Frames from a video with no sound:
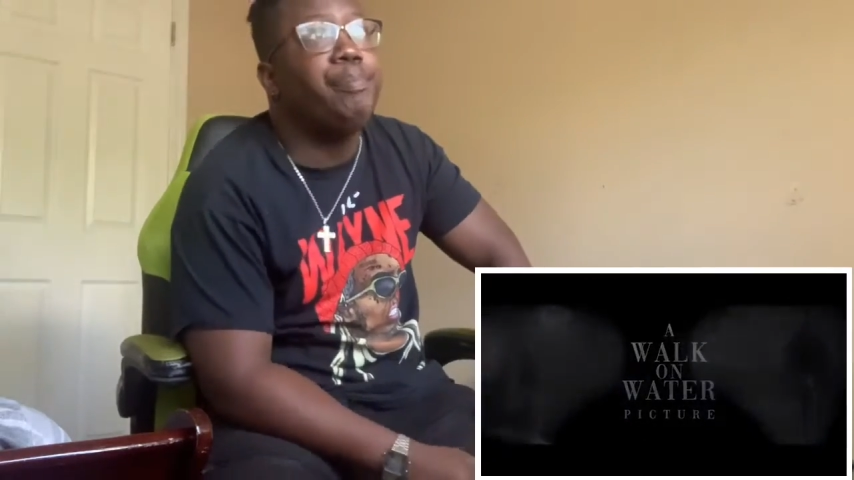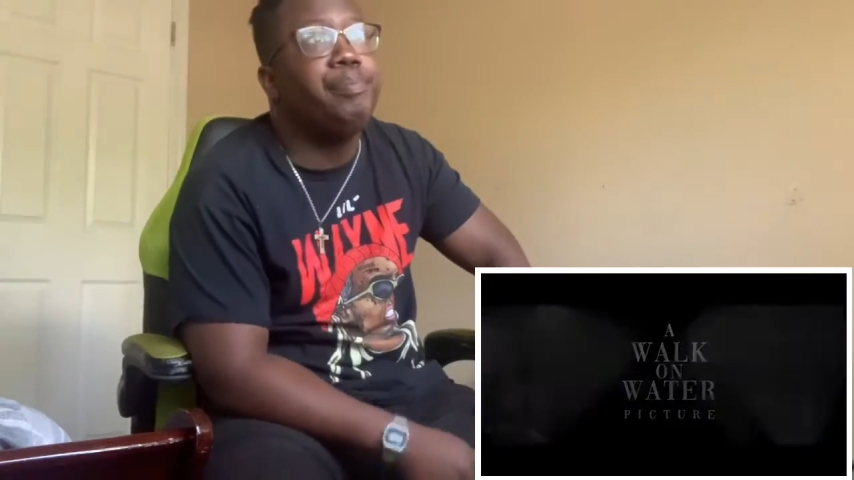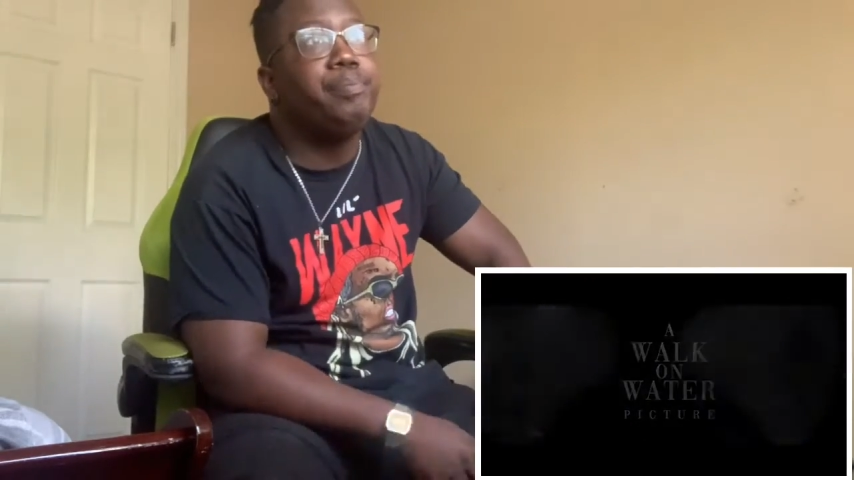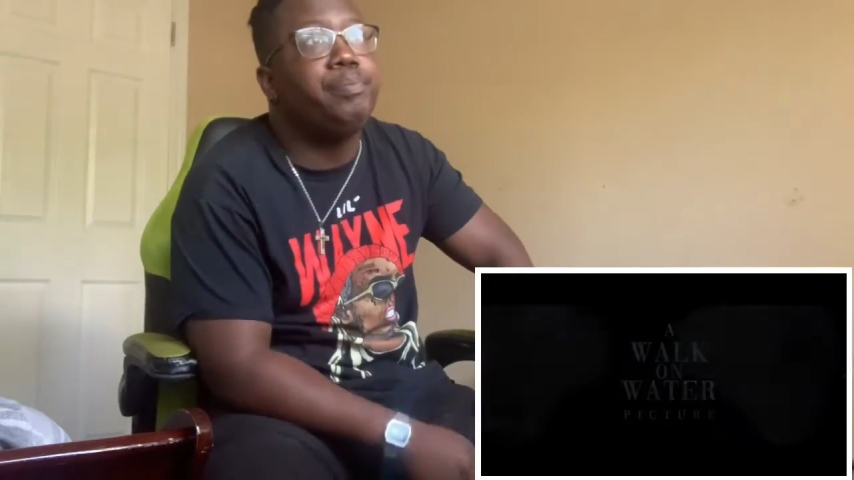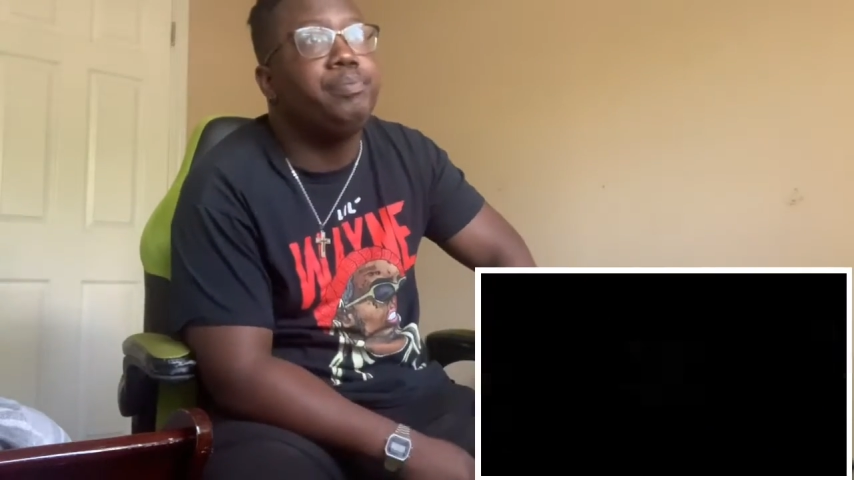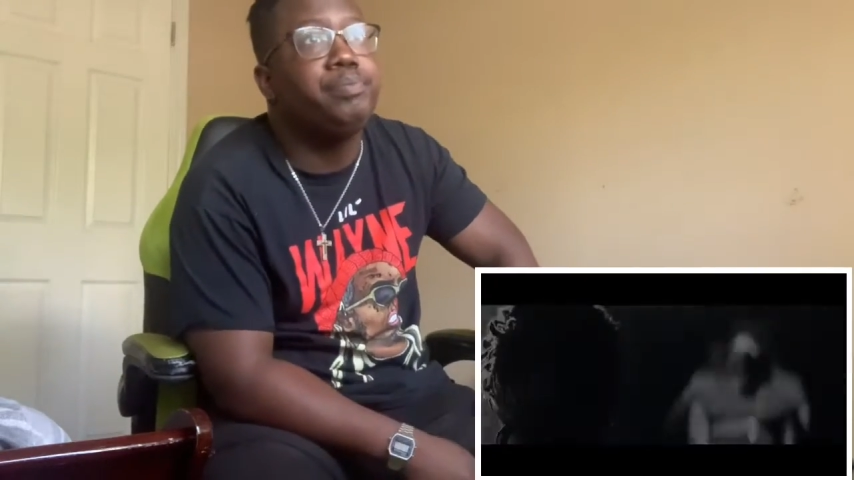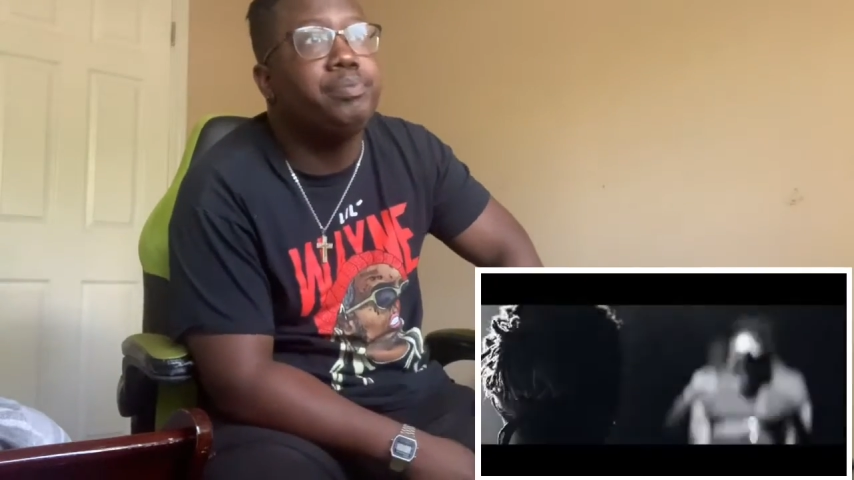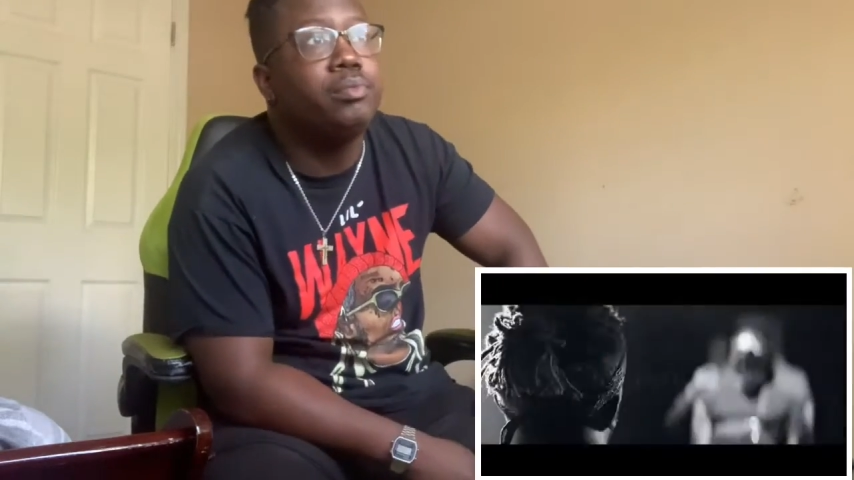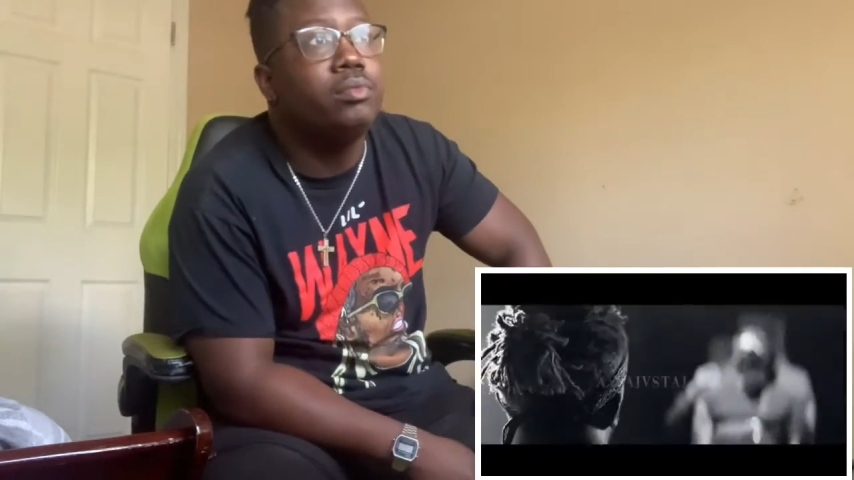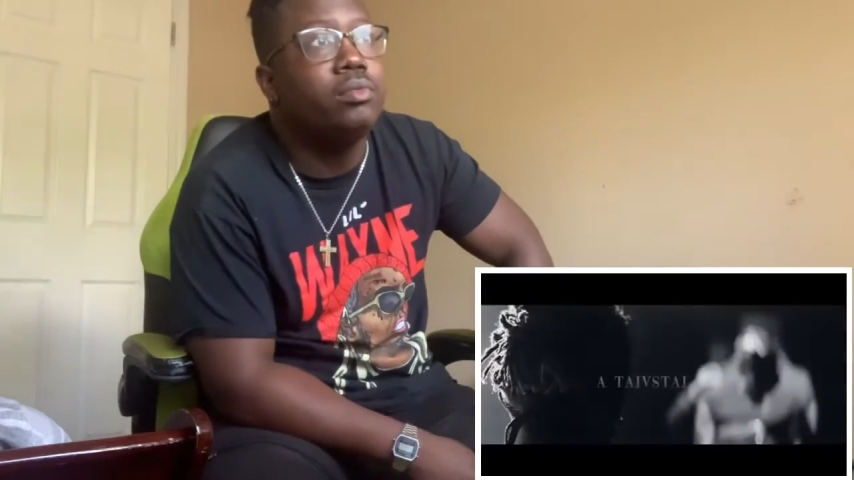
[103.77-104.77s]

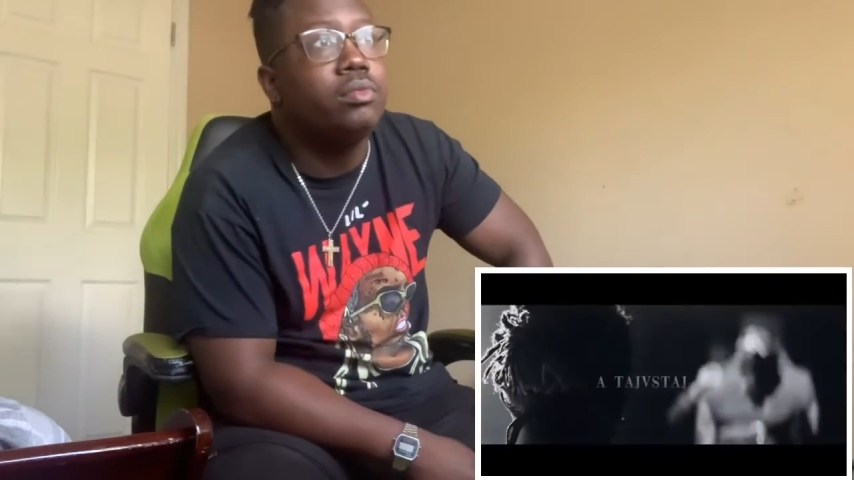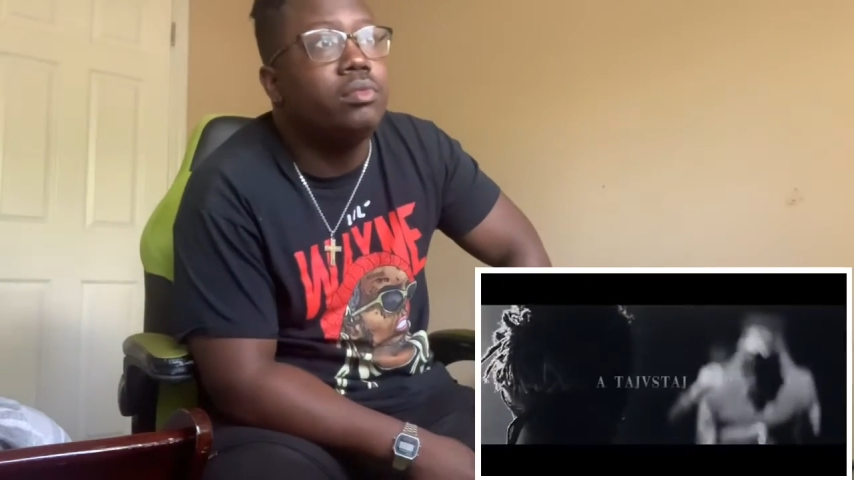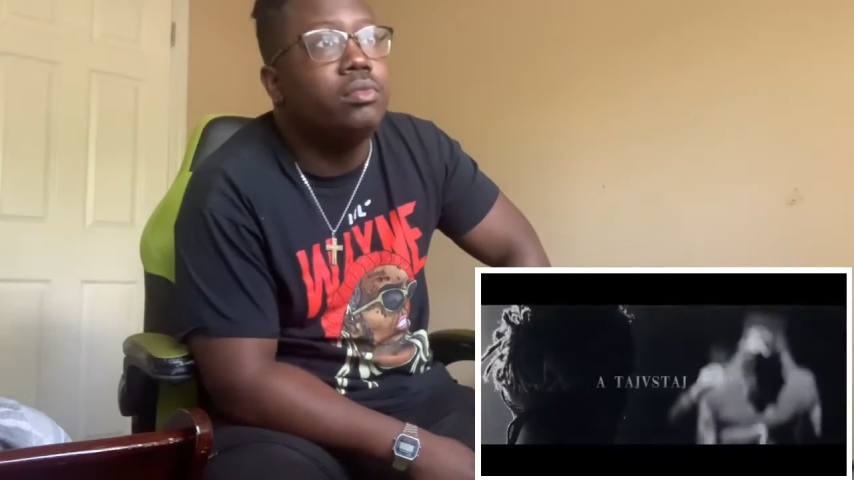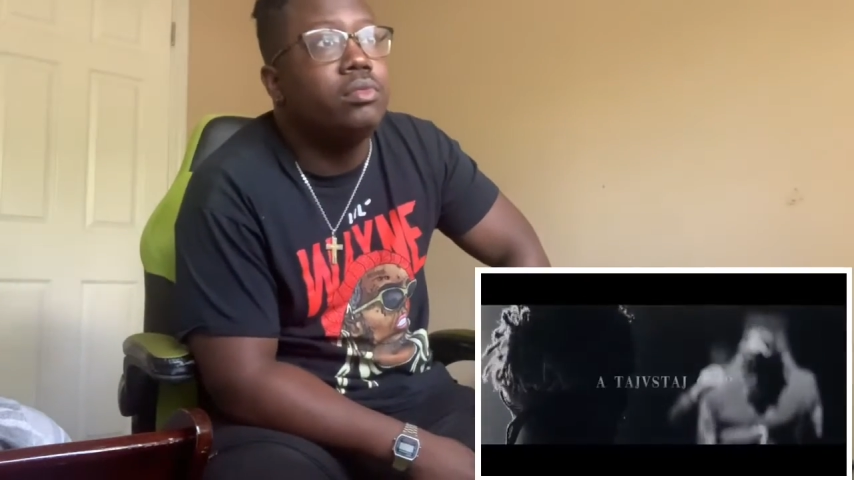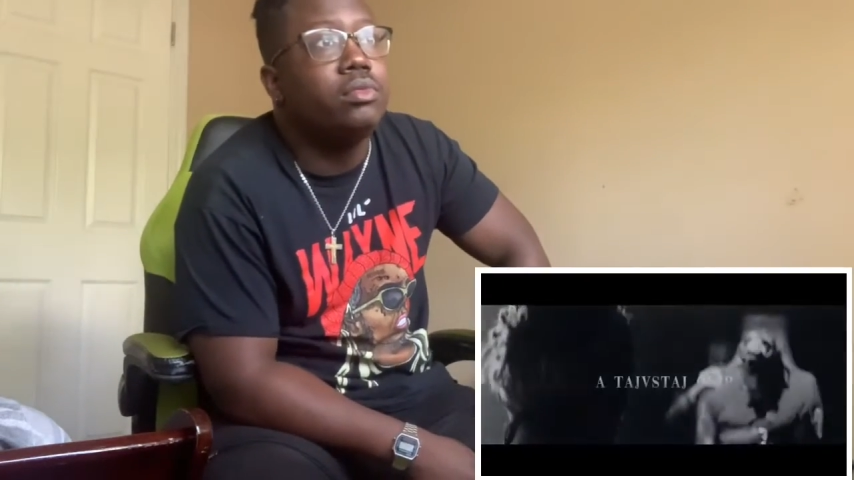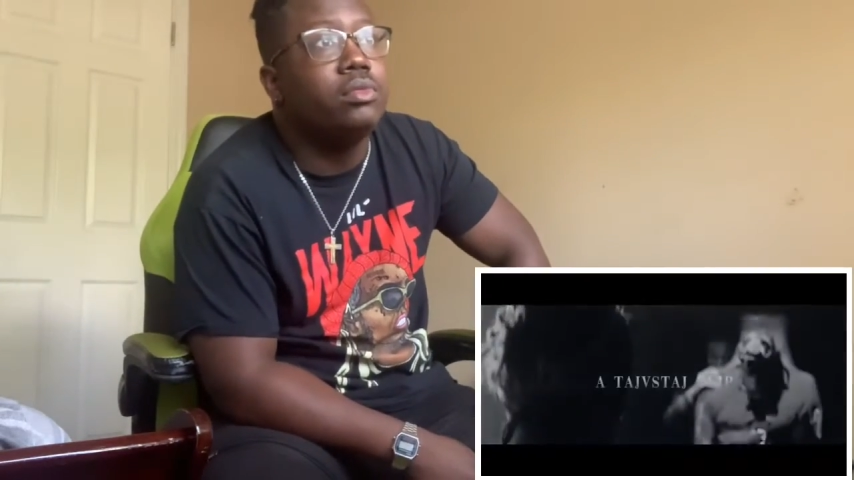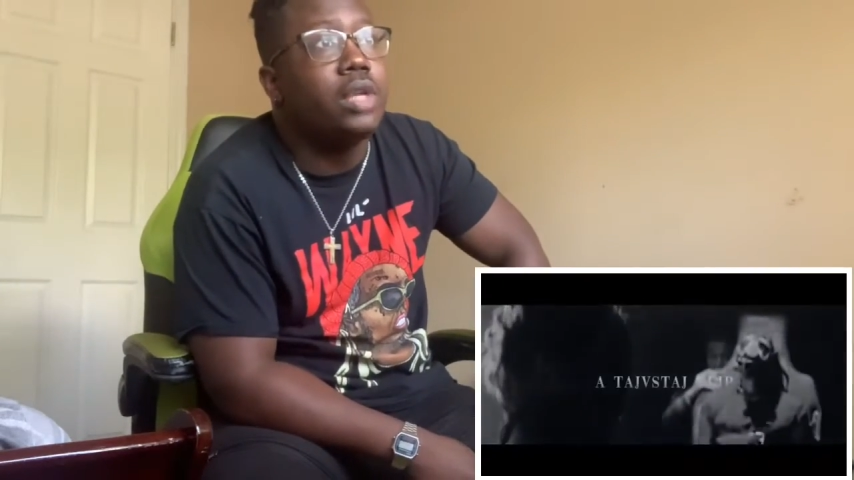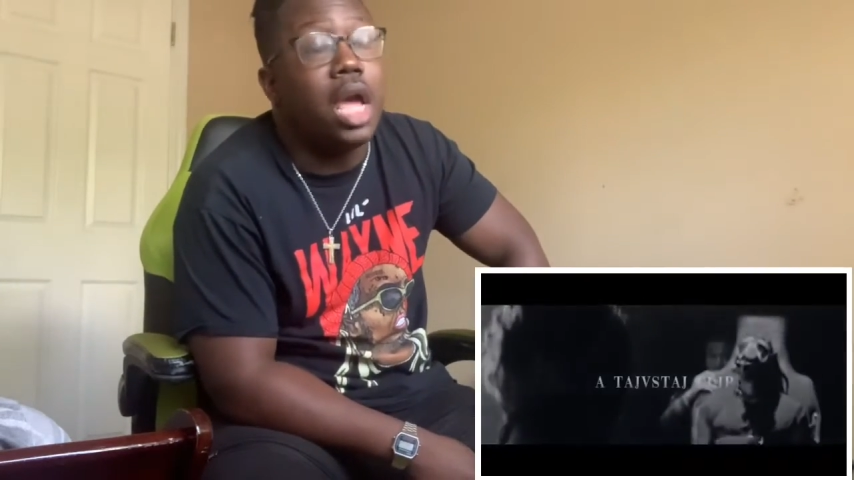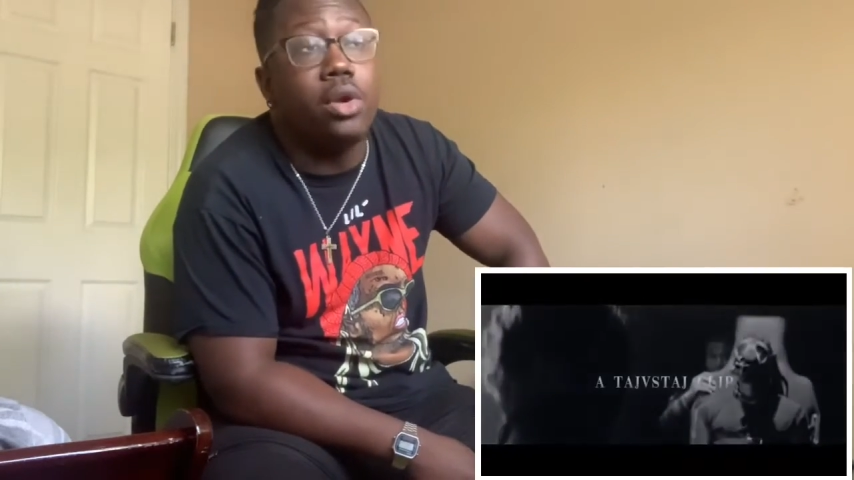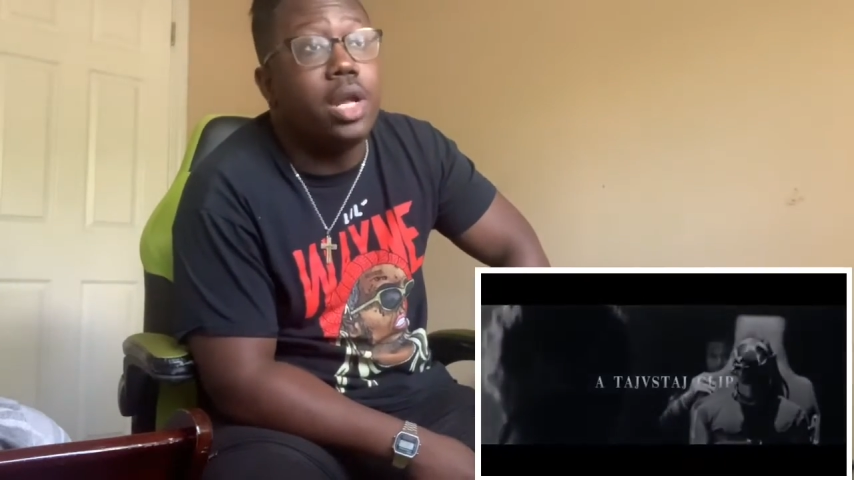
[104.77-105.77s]

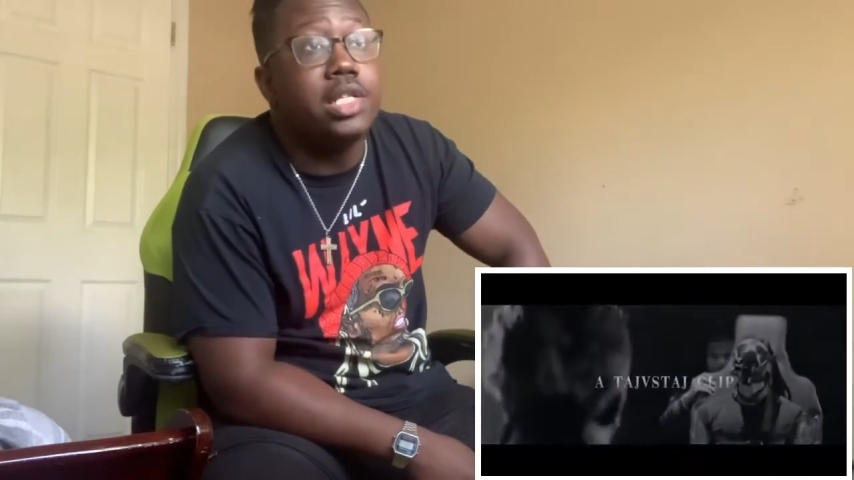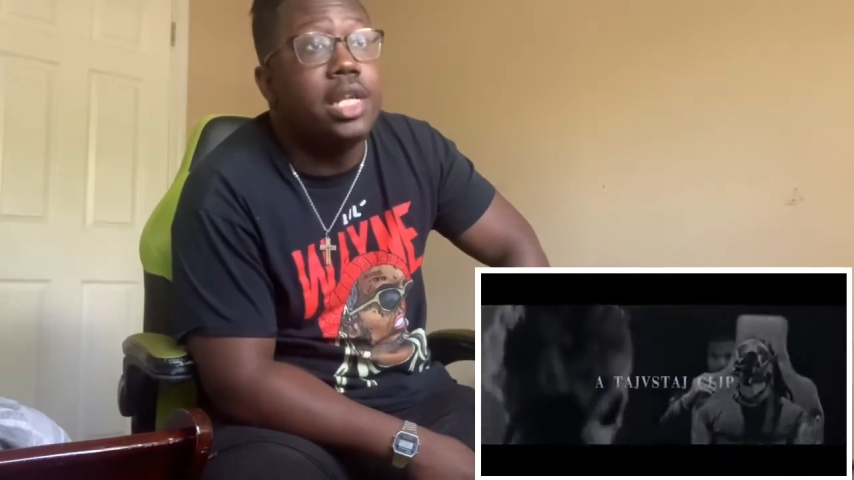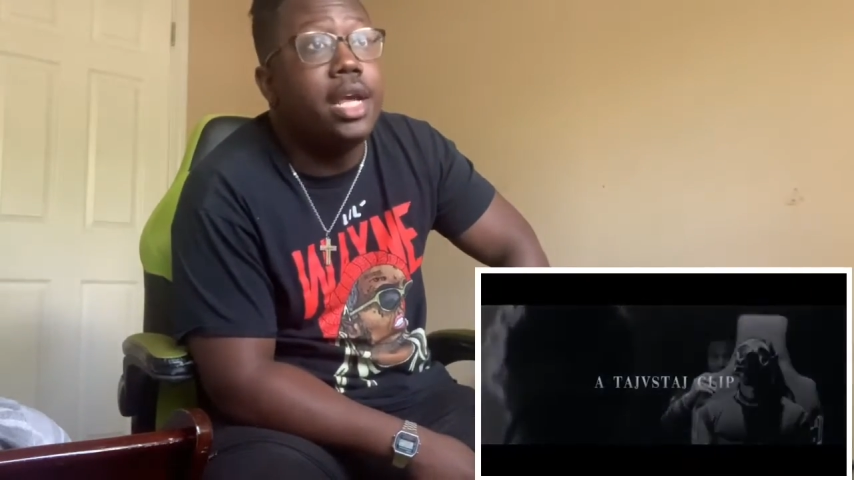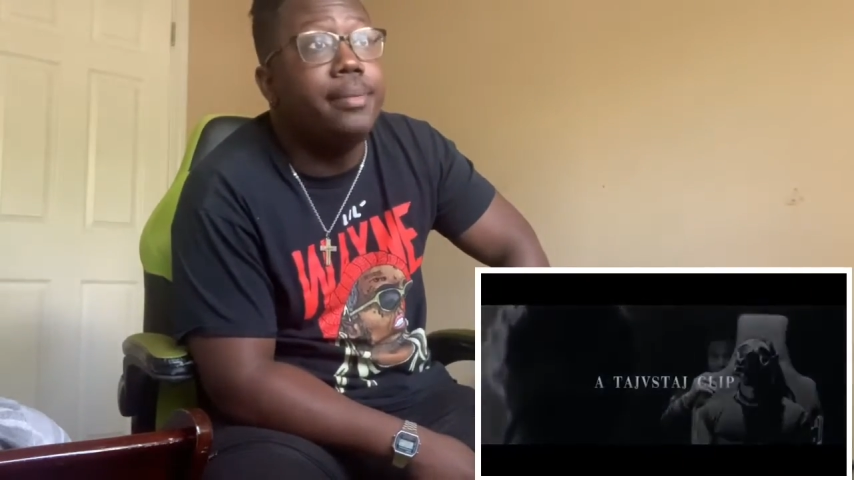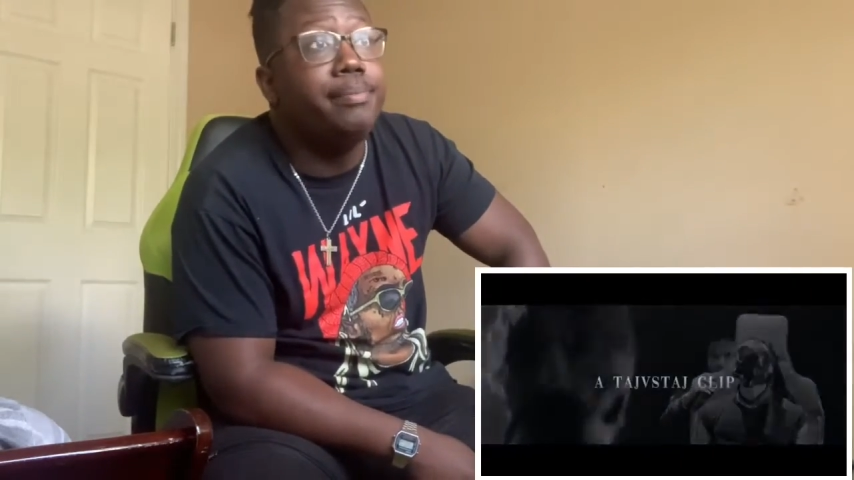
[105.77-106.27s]
I'm not gonna say that.